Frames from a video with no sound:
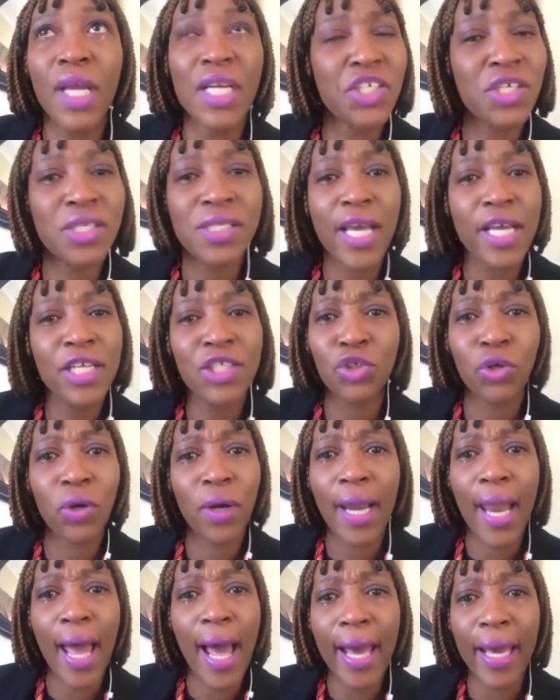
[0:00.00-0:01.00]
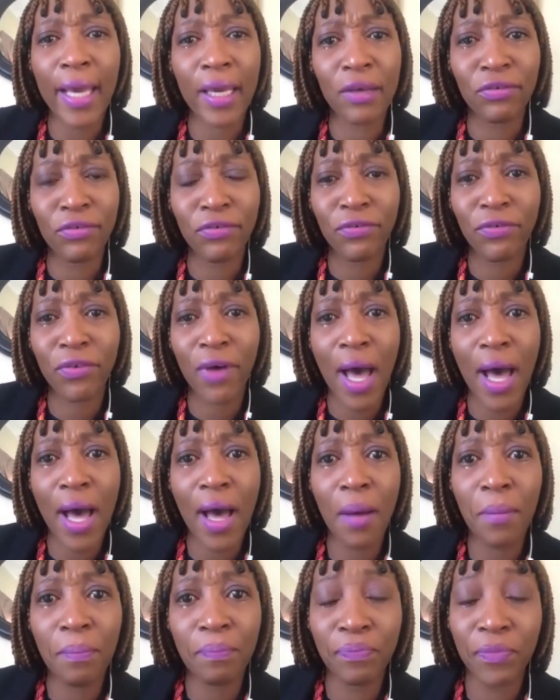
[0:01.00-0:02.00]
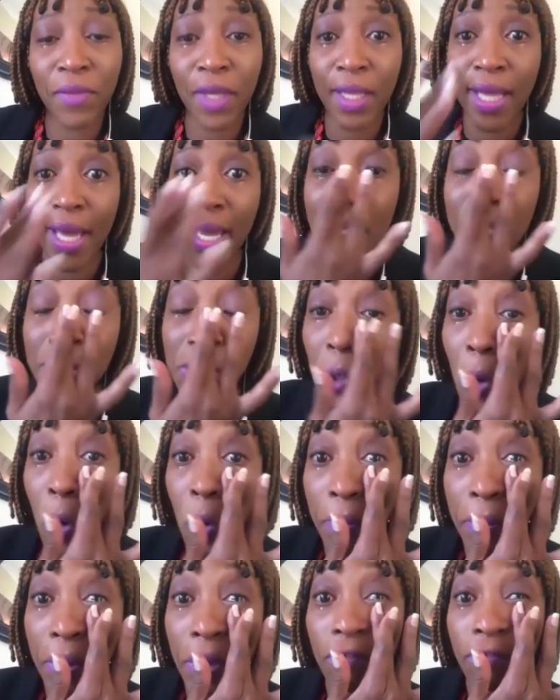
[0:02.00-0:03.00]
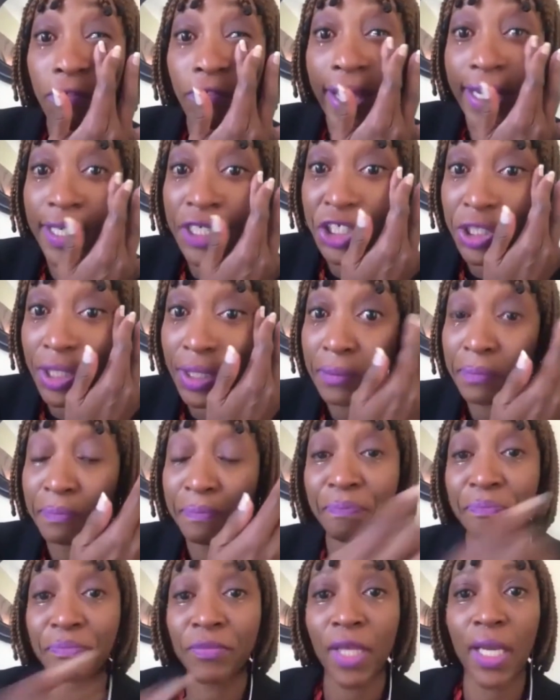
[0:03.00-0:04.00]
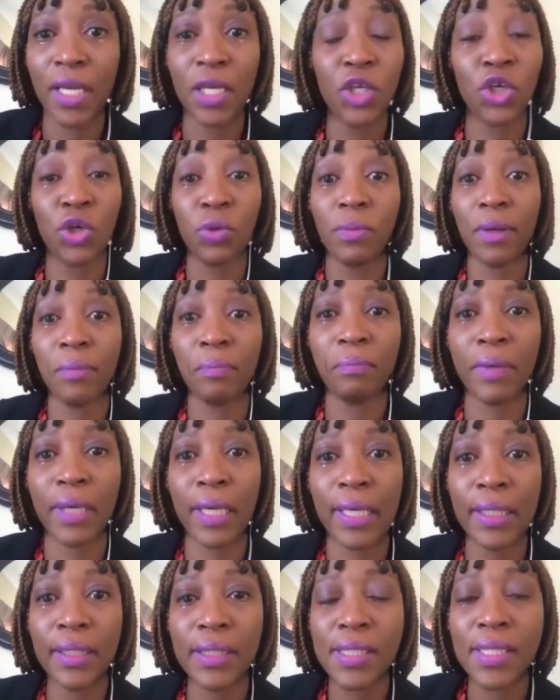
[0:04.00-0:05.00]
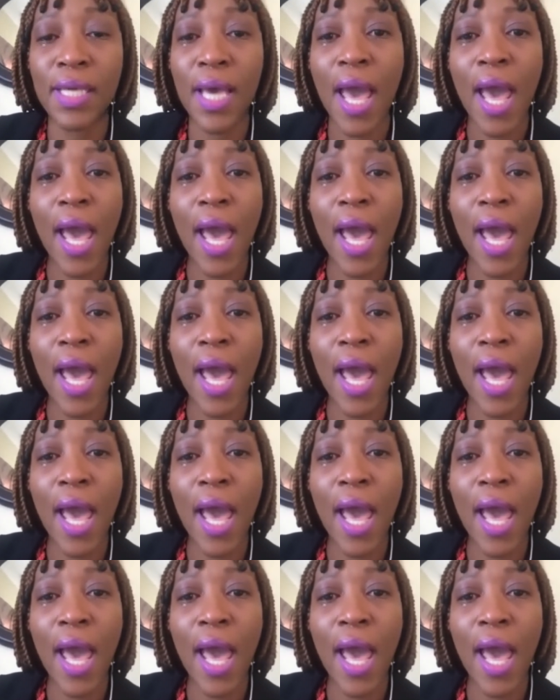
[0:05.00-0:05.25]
just enjoy life. There is no perfection in human beings.